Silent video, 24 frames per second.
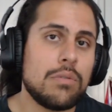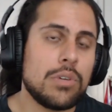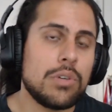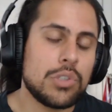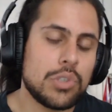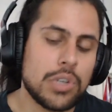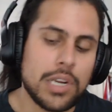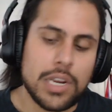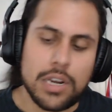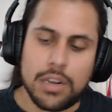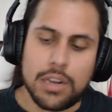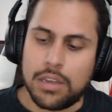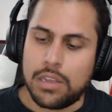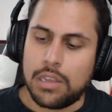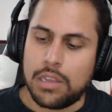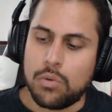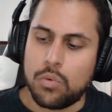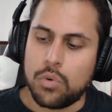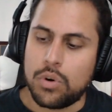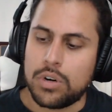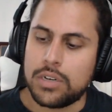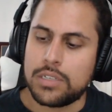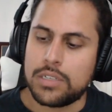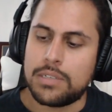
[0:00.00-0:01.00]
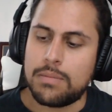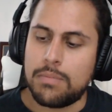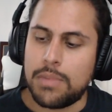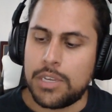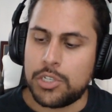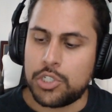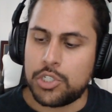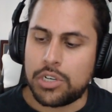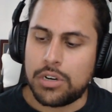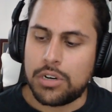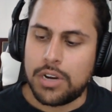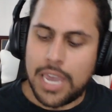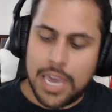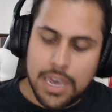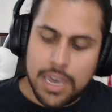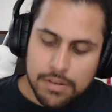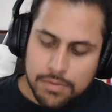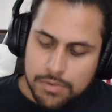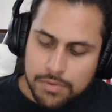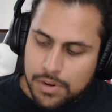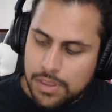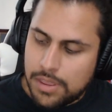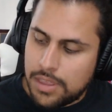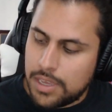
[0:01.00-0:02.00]
We're trying to work to make sure
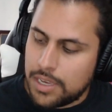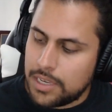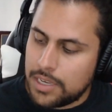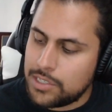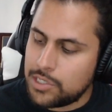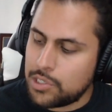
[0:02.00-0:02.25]
everything